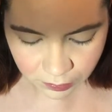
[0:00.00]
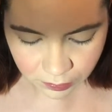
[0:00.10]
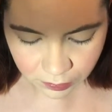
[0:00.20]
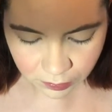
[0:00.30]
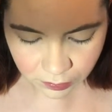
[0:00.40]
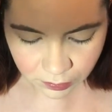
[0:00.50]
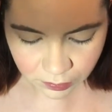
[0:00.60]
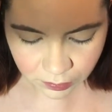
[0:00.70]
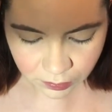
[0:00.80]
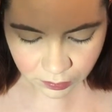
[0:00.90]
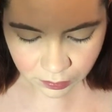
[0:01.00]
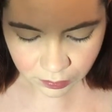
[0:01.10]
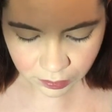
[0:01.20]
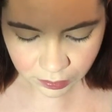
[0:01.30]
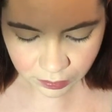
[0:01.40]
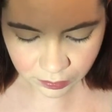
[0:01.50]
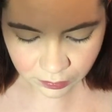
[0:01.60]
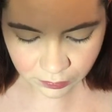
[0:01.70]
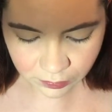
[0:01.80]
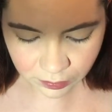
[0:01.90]

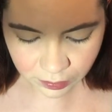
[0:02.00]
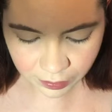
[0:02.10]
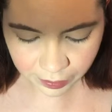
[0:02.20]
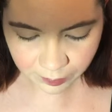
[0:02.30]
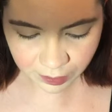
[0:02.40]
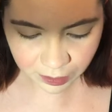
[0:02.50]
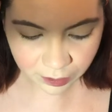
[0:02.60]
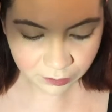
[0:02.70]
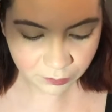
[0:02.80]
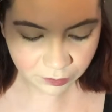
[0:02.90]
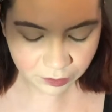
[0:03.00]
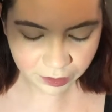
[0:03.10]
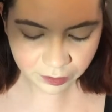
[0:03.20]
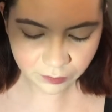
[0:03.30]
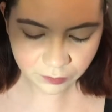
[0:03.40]
and unhappy with like